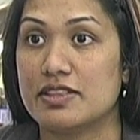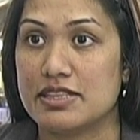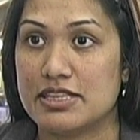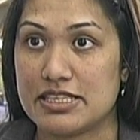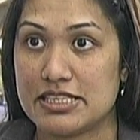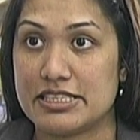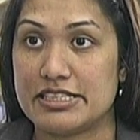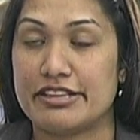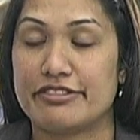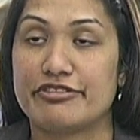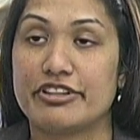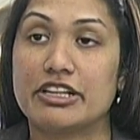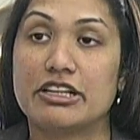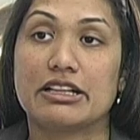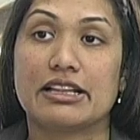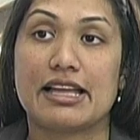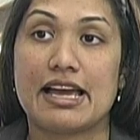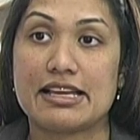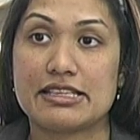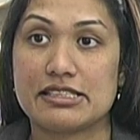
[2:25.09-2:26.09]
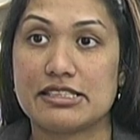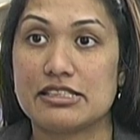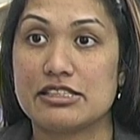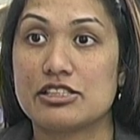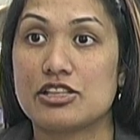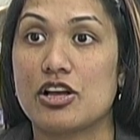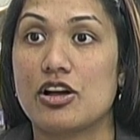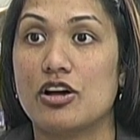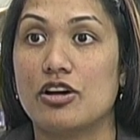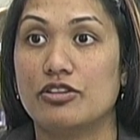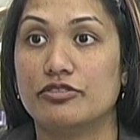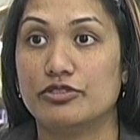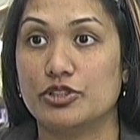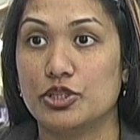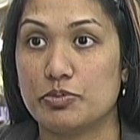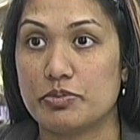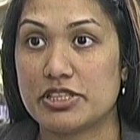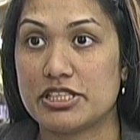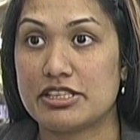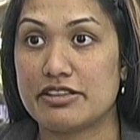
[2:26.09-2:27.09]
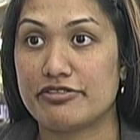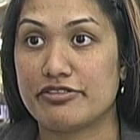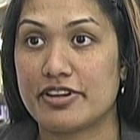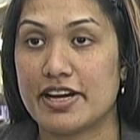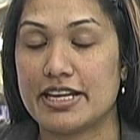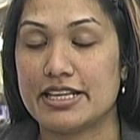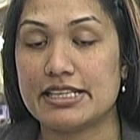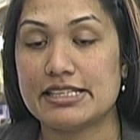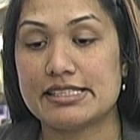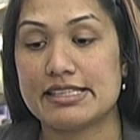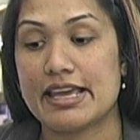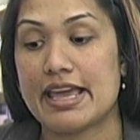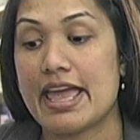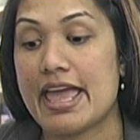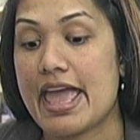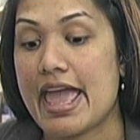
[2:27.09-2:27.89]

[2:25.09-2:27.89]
these different classes of lupus nephritis,